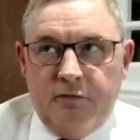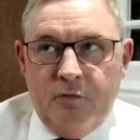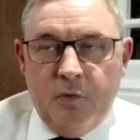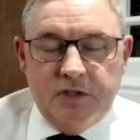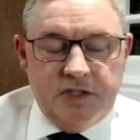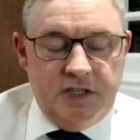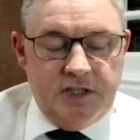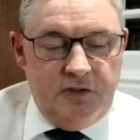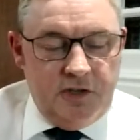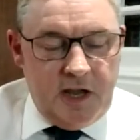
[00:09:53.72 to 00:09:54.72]
from what I said
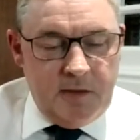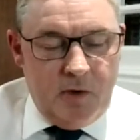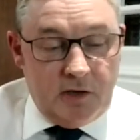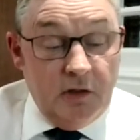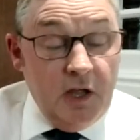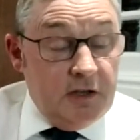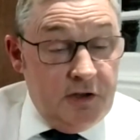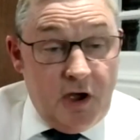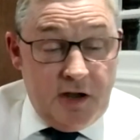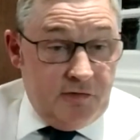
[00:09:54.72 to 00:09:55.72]
to you the other day, Michael.
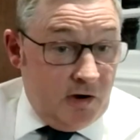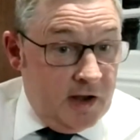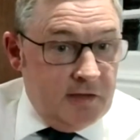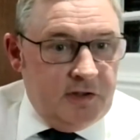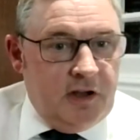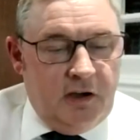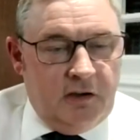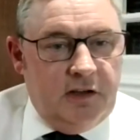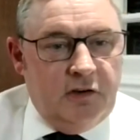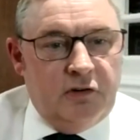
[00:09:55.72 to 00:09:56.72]
9 of our 11 are
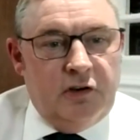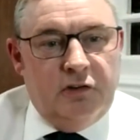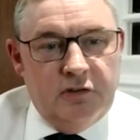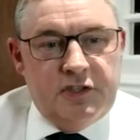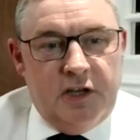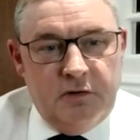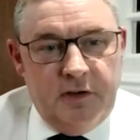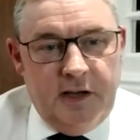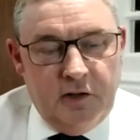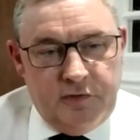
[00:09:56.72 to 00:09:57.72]
also
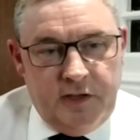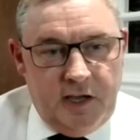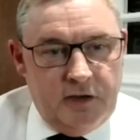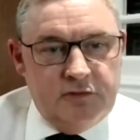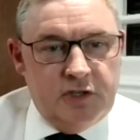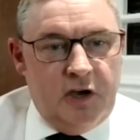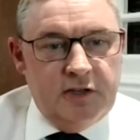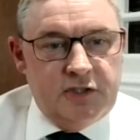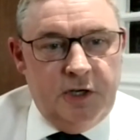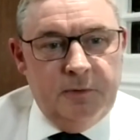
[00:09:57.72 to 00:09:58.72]
LV owned
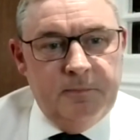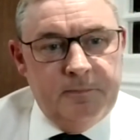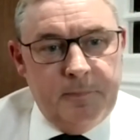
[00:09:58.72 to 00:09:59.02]
sites too.